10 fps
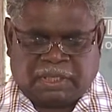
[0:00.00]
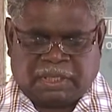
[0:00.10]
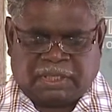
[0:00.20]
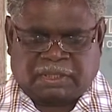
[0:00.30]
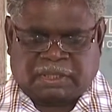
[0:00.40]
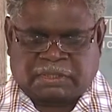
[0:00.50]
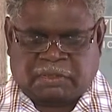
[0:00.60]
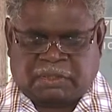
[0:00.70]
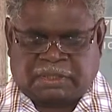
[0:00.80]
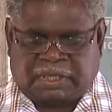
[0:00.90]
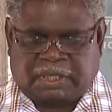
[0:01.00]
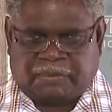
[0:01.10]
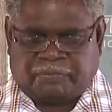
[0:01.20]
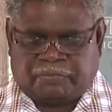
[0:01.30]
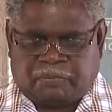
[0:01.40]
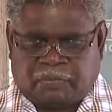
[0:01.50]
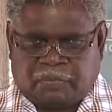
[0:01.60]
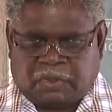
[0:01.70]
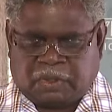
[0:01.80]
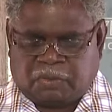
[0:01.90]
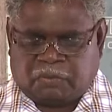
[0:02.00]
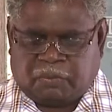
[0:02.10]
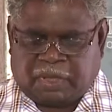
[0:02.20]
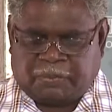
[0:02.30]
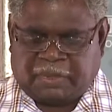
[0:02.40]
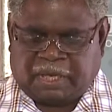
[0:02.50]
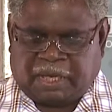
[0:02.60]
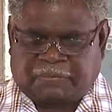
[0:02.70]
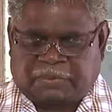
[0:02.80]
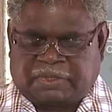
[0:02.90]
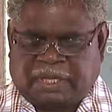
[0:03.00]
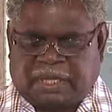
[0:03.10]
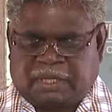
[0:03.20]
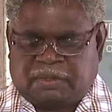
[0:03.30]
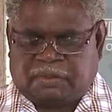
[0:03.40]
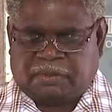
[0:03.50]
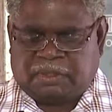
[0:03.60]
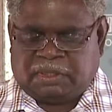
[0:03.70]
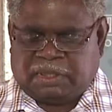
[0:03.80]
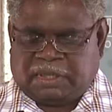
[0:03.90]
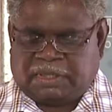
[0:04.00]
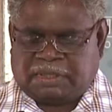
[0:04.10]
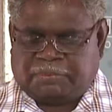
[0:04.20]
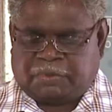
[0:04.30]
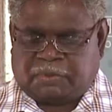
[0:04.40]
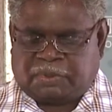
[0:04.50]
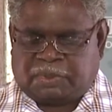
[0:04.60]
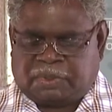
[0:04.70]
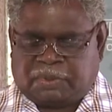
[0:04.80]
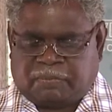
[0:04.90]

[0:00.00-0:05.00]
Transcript: It does not see what we have to say is important,